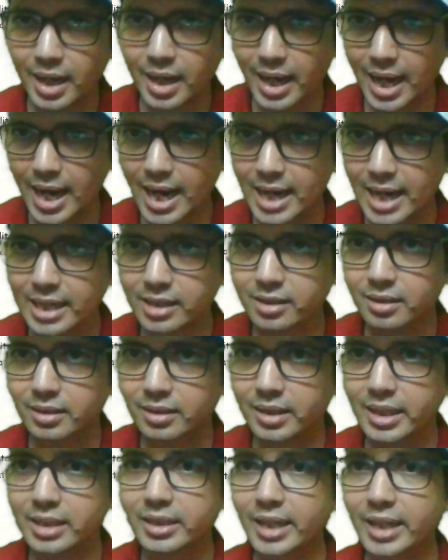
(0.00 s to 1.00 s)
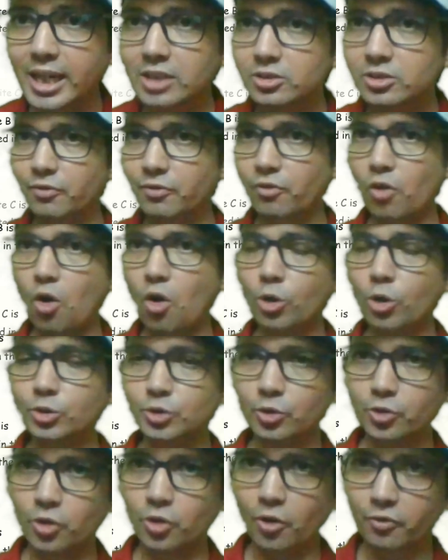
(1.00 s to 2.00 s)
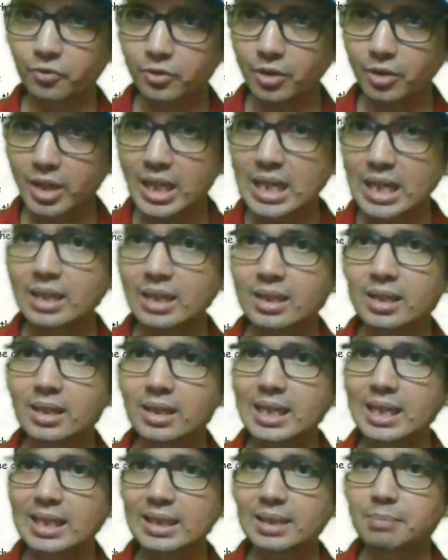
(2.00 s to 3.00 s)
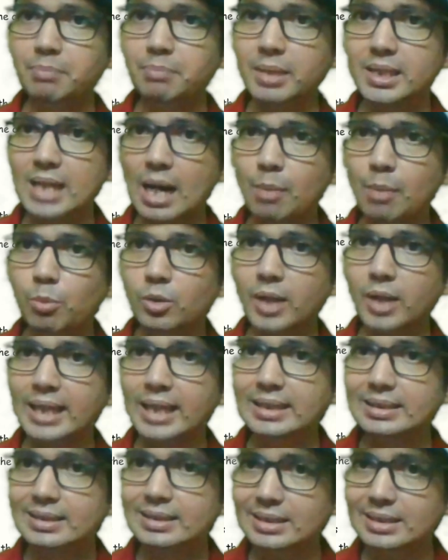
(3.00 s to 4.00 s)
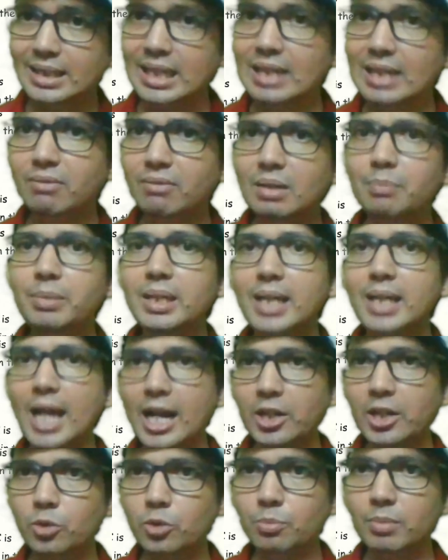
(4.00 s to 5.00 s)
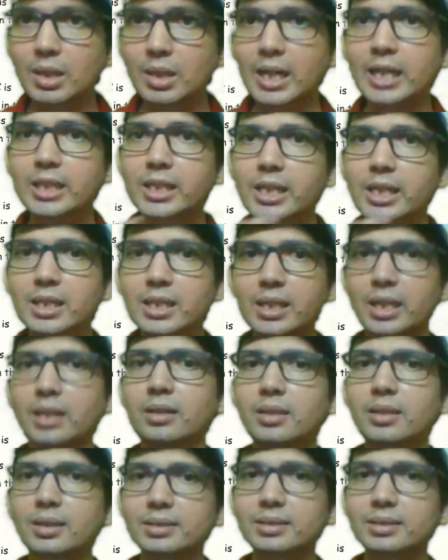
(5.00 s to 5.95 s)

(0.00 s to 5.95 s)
And in case of auxotroph 3, the metabolite C will be accumulated in the